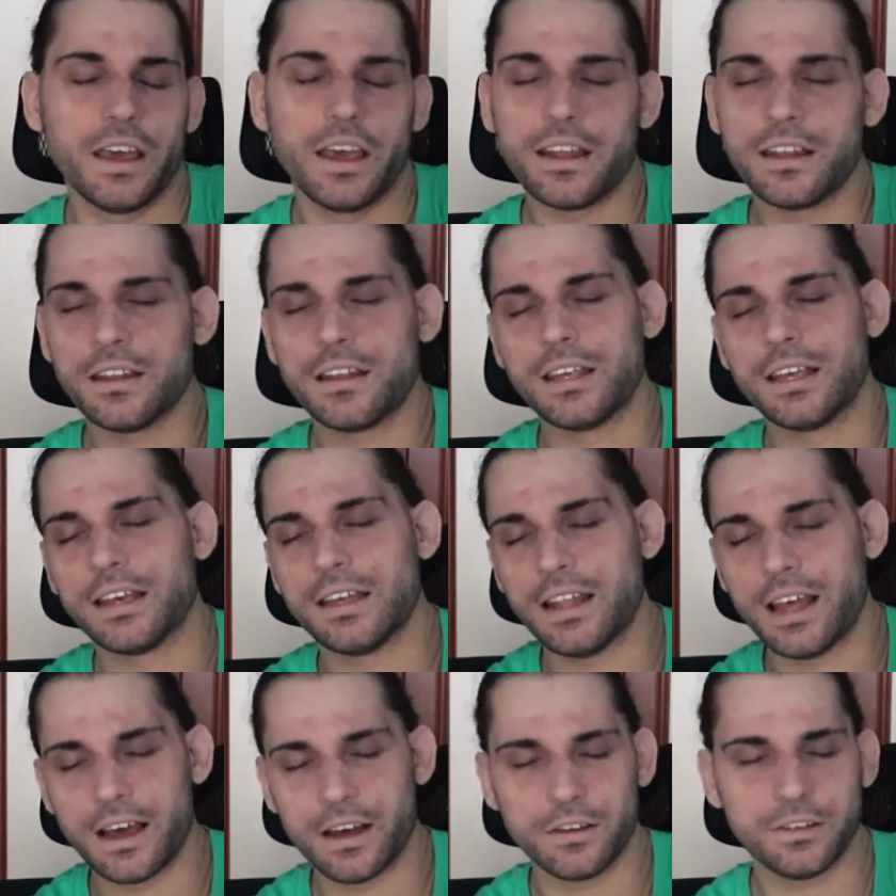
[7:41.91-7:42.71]
And
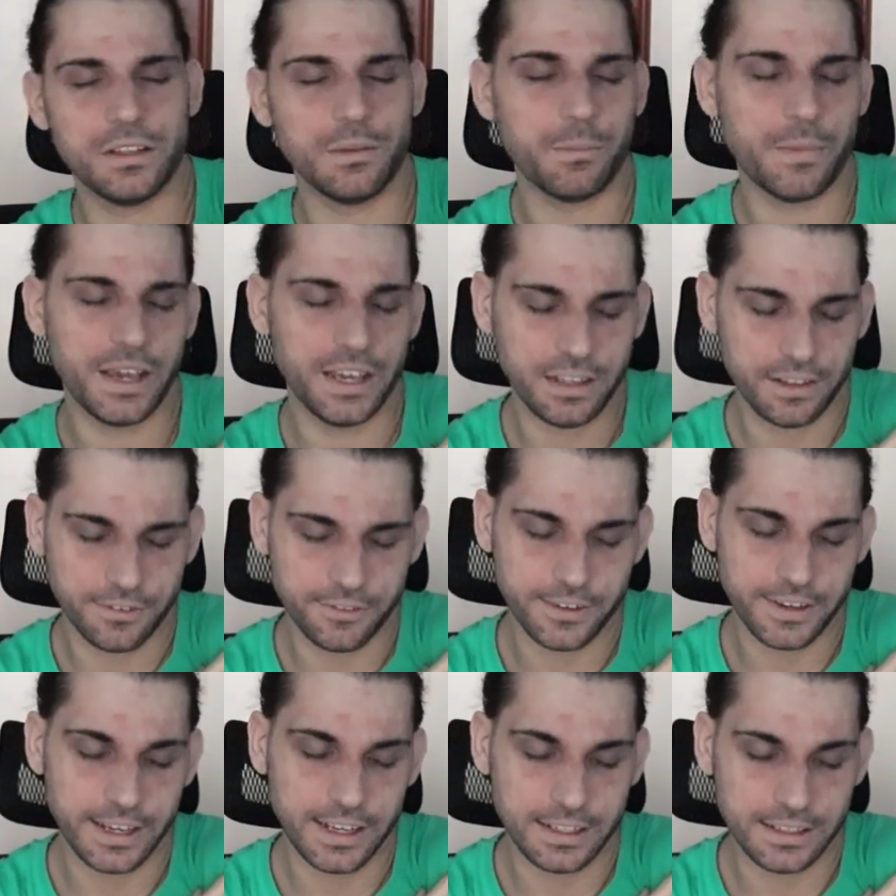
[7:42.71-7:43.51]
now the main
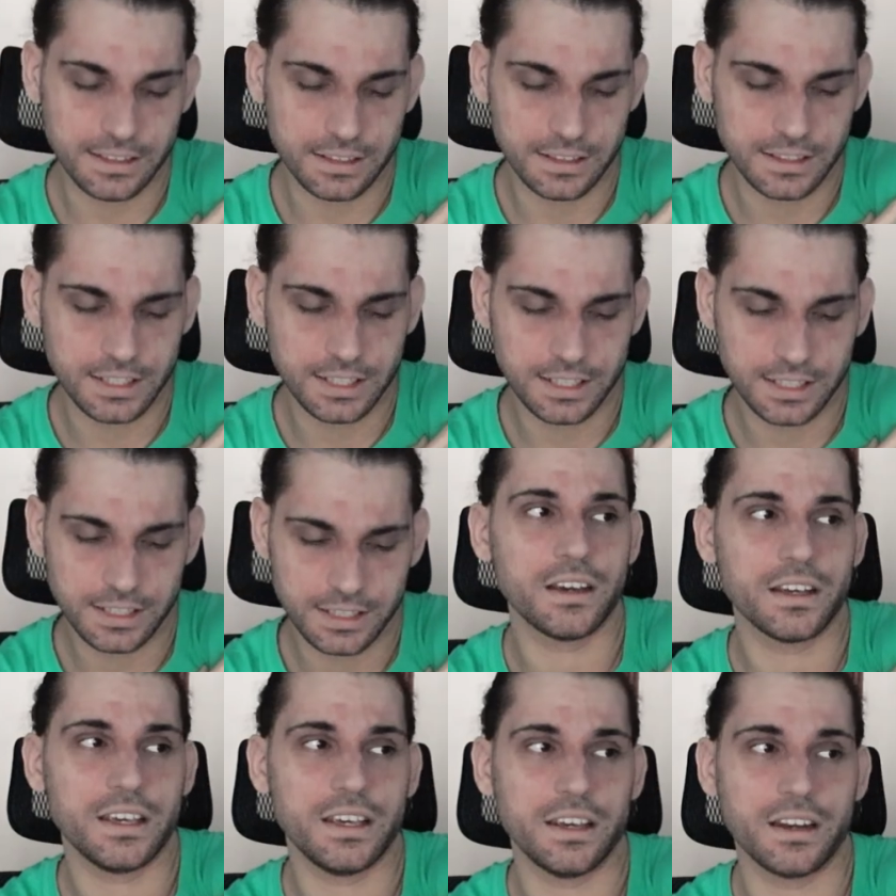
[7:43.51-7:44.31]
event,
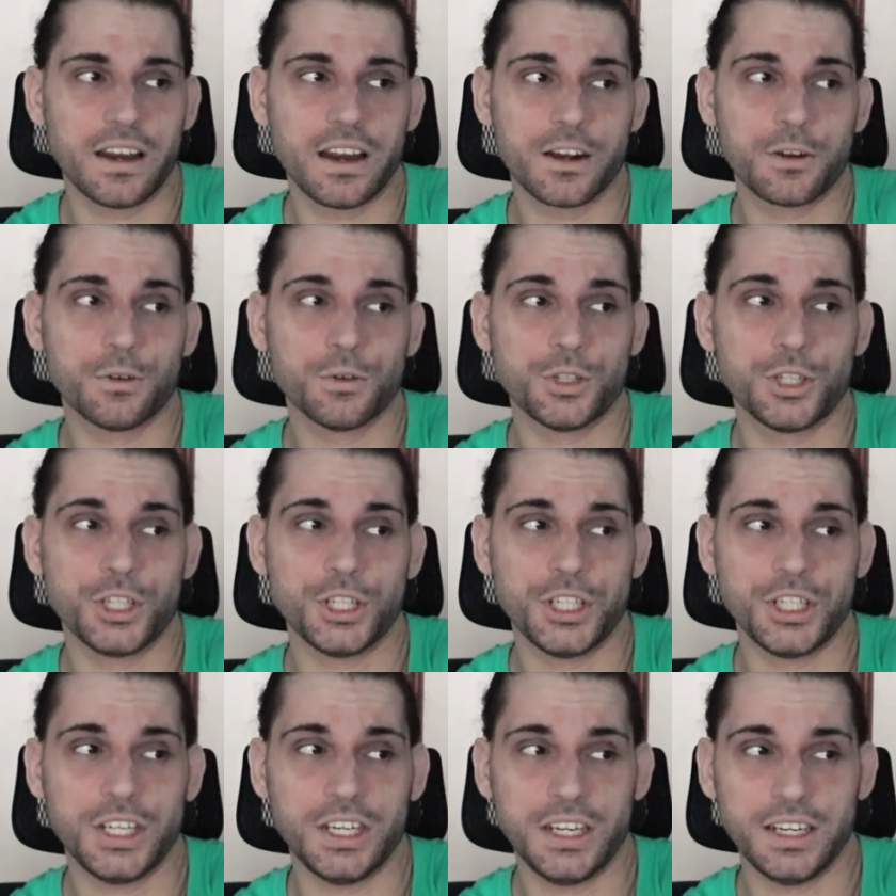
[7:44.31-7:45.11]
Hiraku
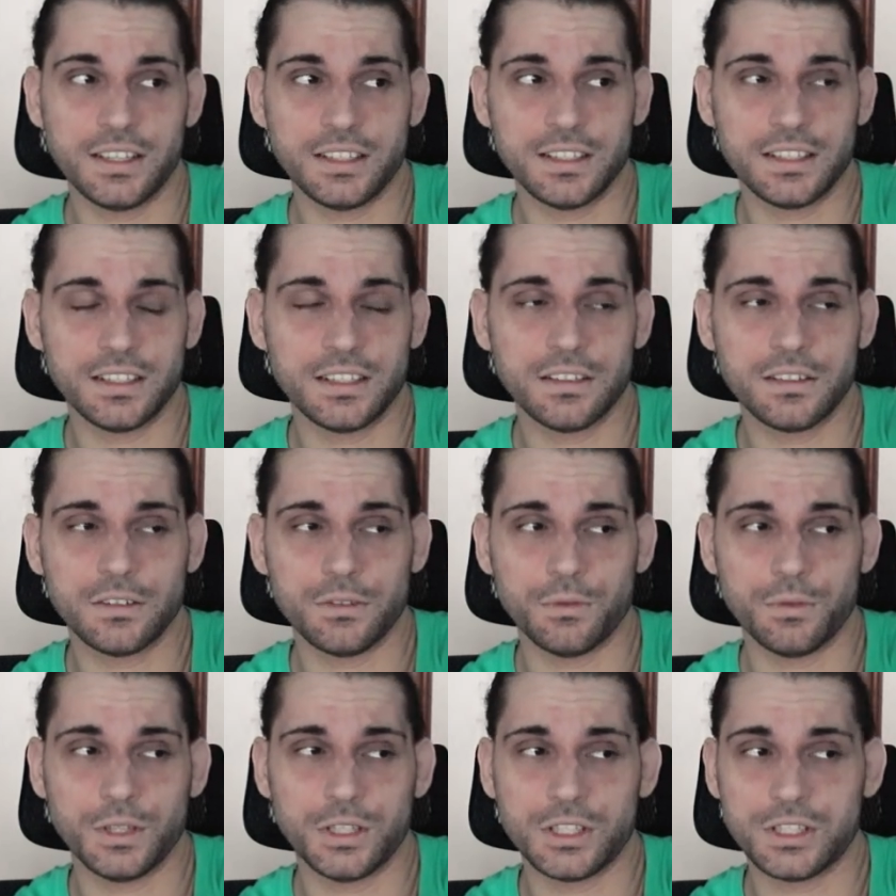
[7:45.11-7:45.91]

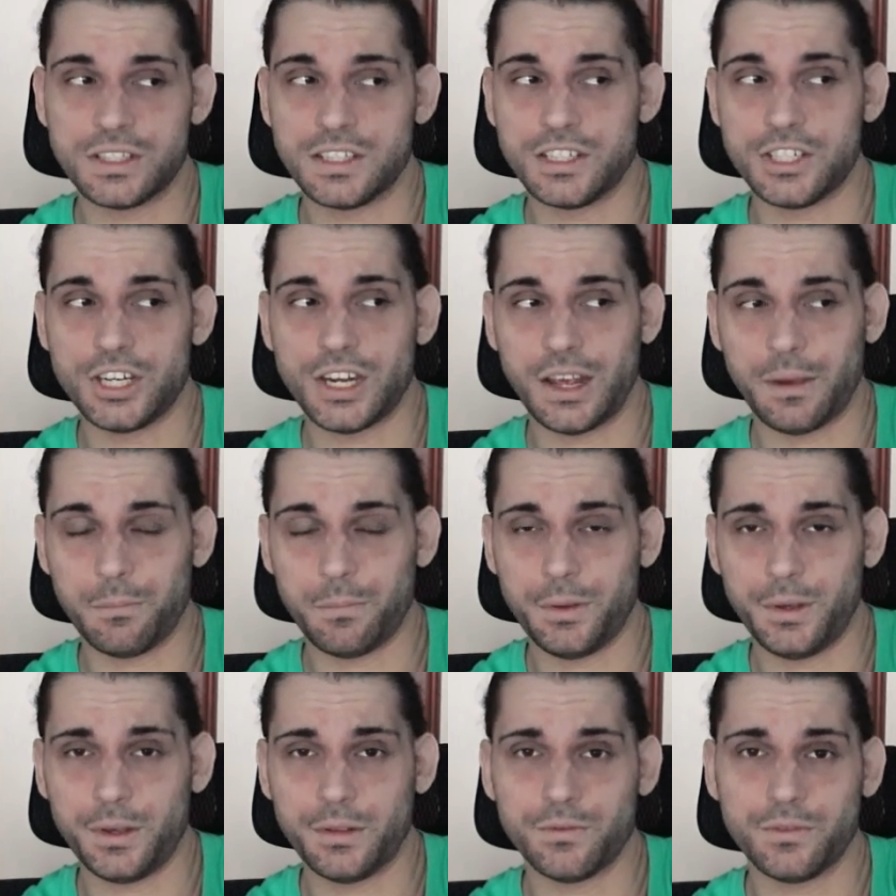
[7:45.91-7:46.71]
Shida, which is the
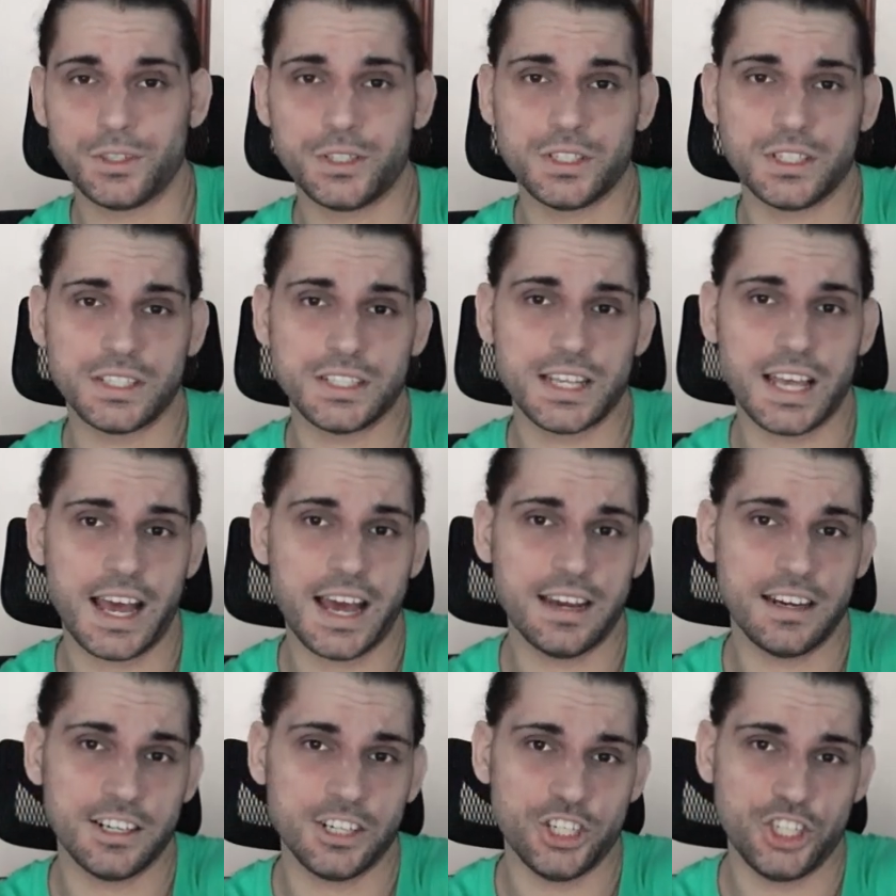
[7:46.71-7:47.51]
champion, versus
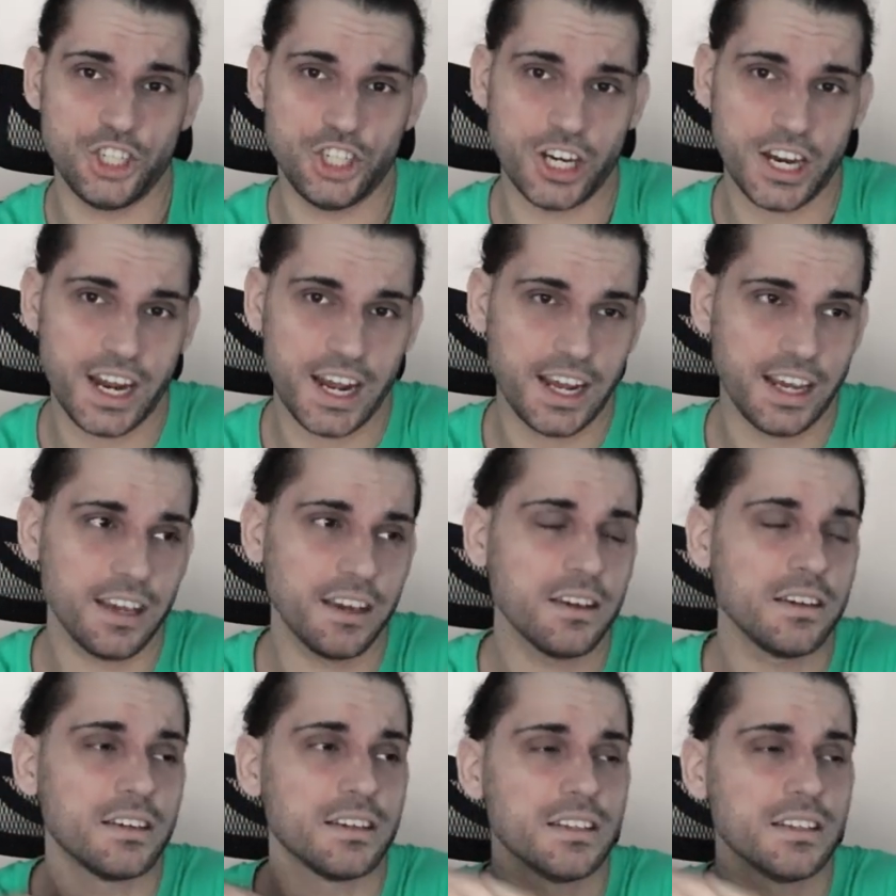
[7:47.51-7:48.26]
Anna Jay.